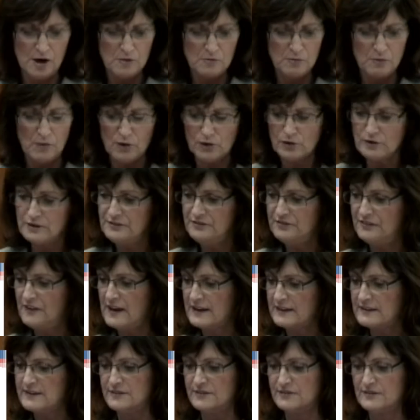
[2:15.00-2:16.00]
more
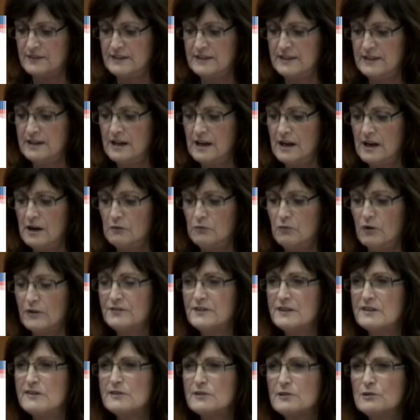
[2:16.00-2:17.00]
effectively what
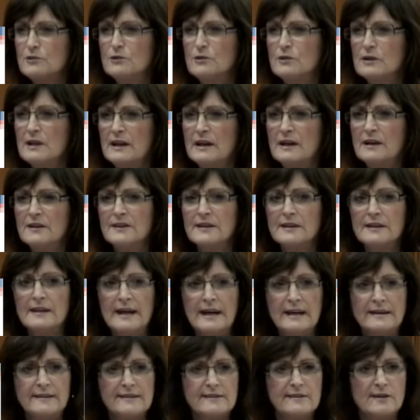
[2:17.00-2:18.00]
the school health
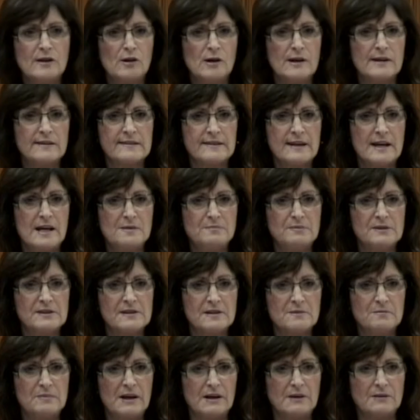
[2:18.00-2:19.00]
landscape
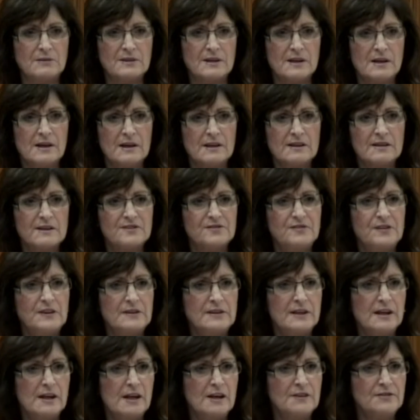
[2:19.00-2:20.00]
is about. Because
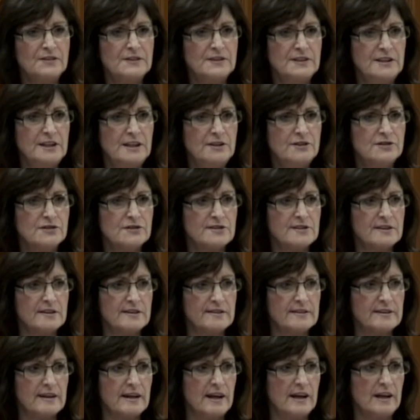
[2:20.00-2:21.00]
very often teachers will
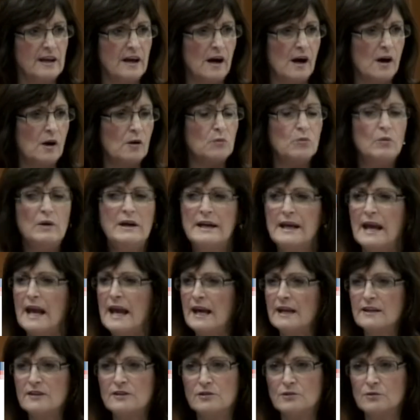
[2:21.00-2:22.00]
say, we
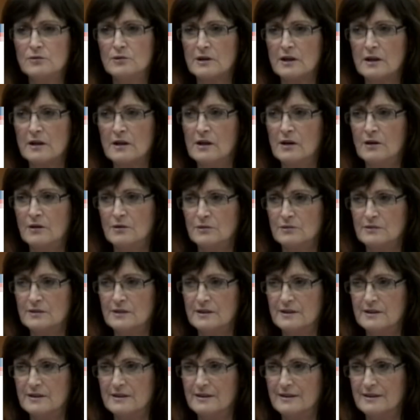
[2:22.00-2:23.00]
can't do it alone.
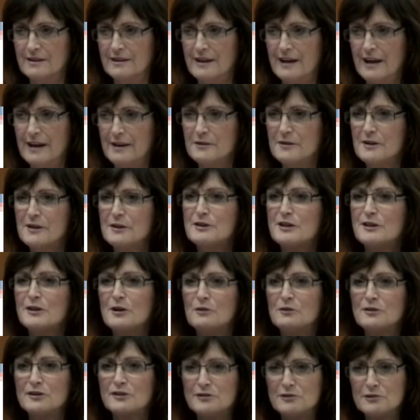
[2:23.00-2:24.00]

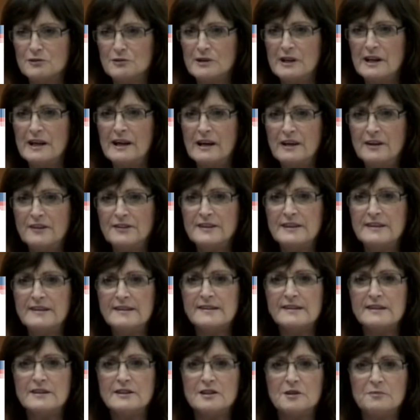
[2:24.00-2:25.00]
So school health
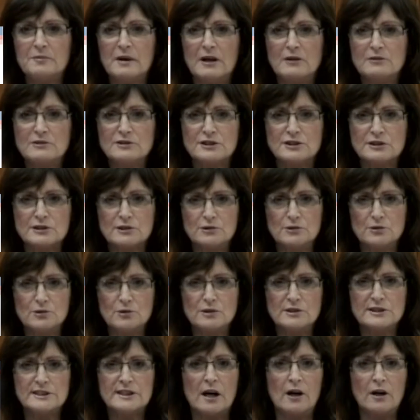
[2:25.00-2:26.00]
isn't about
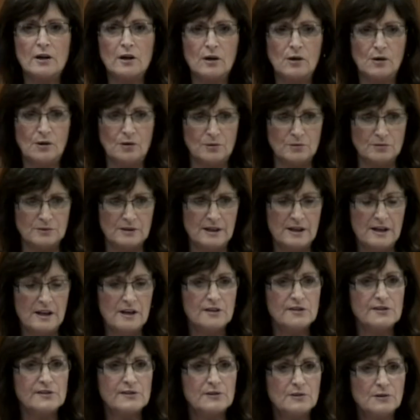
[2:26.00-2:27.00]
schools alone.
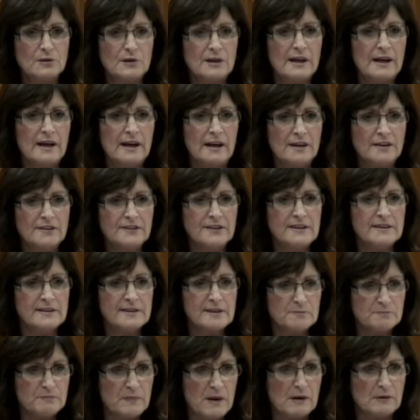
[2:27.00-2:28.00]
School health is
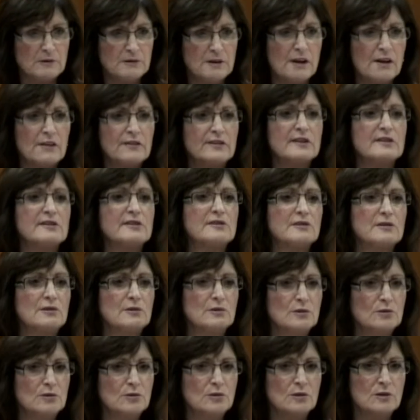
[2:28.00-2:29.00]
about the
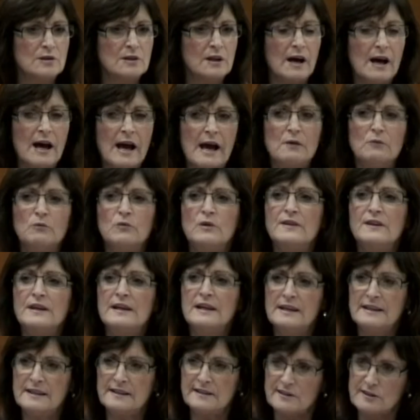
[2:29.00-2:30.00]
school
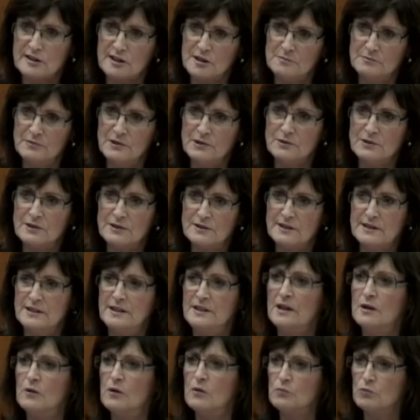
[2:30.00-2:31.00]
within its
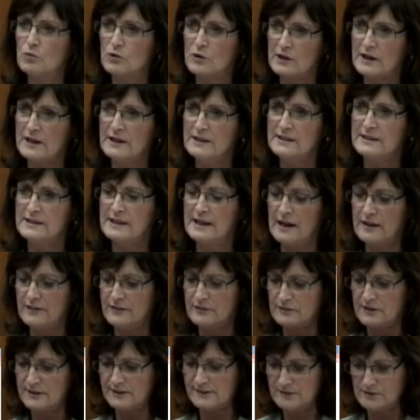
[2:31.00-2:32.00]
community working
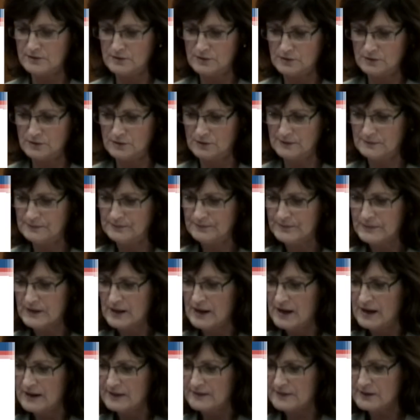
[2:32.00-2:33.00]
together as a whole.
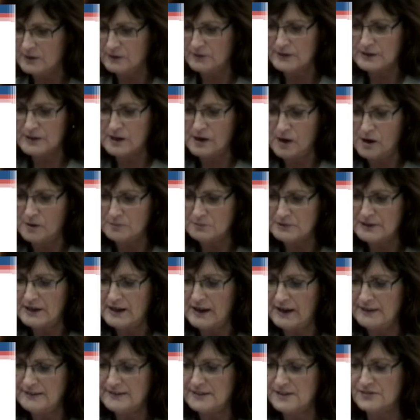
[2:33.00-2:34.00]
So the
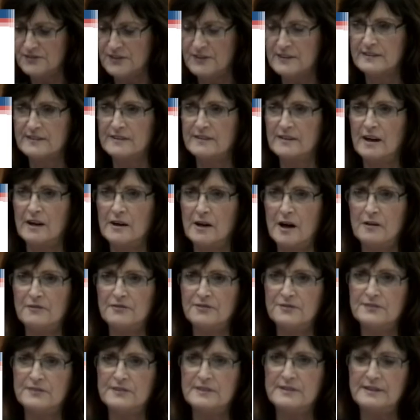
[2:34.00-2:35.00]
comprehensive
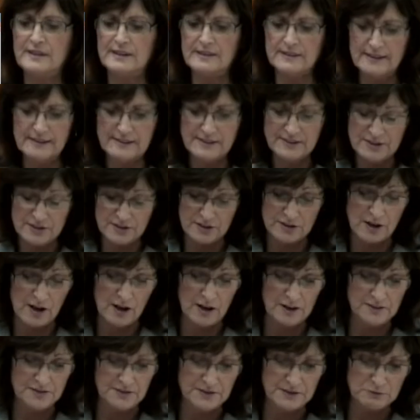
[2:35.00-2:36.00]
nature
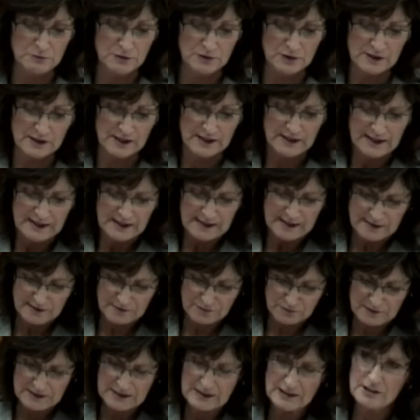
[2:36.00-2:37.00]
of the work is
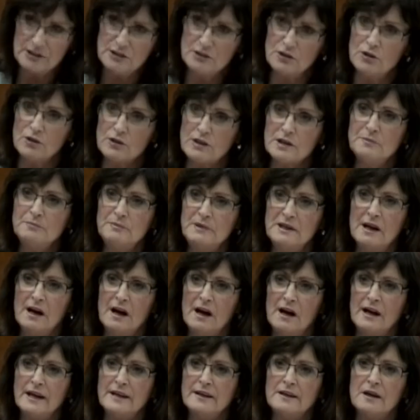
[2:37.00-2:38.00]
really looking
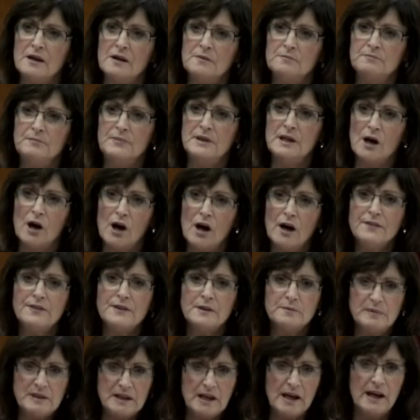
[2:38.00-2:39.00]
beyond
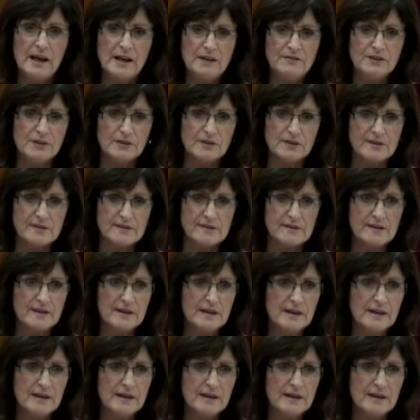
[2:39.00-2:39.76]
the behaviors.